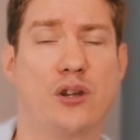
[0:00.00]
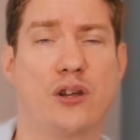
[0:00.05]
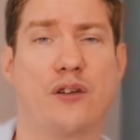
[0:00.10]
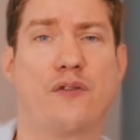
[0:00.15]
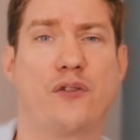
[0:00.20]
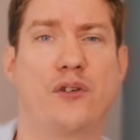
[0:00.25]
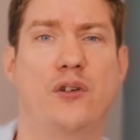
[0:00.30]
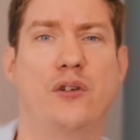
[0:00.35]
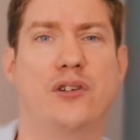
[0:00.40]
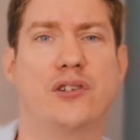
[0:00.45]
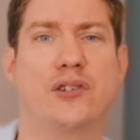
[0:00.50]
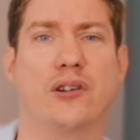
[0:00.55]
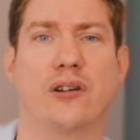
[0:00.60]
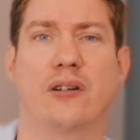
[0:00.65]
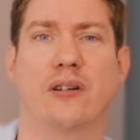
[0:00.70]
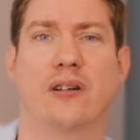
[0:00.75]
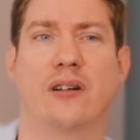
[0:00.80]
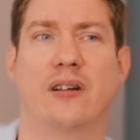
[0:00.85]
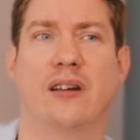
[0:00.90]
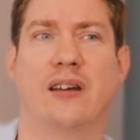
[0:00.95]
to the
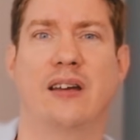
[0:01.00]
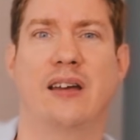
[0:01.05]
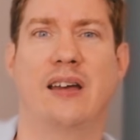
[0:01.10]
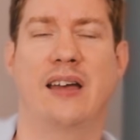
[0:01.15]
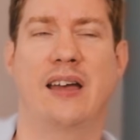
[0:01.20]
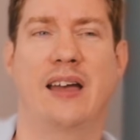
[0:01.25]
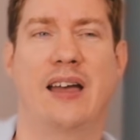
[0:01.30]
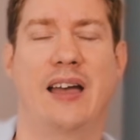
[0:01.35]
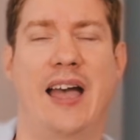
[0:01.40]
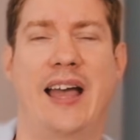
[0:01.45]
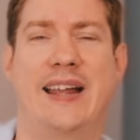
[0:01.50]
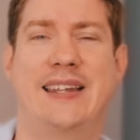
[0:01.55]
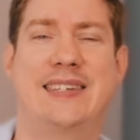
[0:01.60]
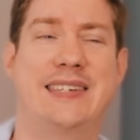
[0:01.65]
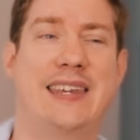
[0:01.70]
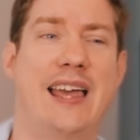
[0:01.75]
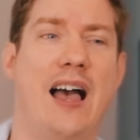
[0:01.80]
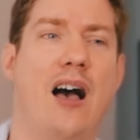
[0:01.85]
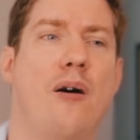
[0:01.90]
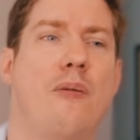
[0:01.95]
future and
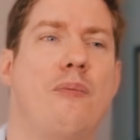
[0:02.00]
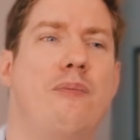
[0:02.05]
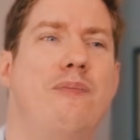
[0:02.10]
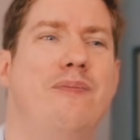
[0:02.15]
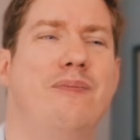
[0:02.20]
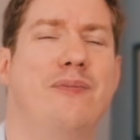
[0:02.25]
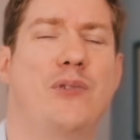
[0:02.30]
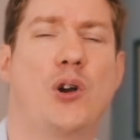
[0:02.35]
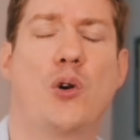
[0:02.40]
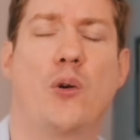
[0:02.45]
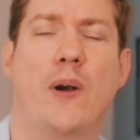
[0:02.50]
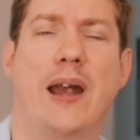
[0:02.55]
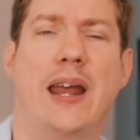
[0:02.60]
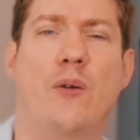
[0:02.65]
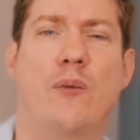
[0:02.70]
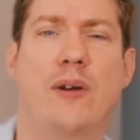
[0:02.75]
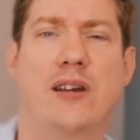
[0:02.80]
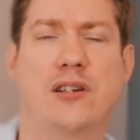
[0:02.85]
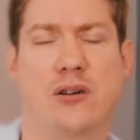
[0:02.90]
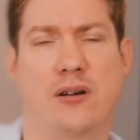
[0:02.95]
see how
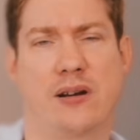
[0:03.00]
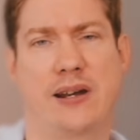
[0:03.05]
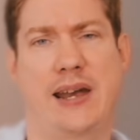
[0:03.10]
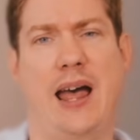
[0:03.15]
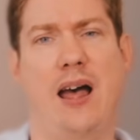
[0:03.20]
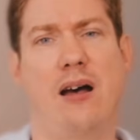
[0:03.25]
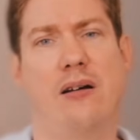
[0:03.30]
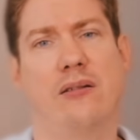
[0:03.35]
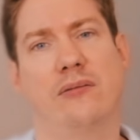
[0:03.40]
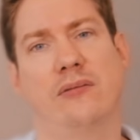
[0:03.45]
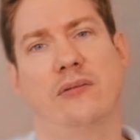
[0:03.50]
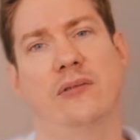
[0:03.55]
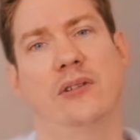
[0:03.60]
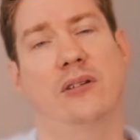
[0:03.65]
great we turned out.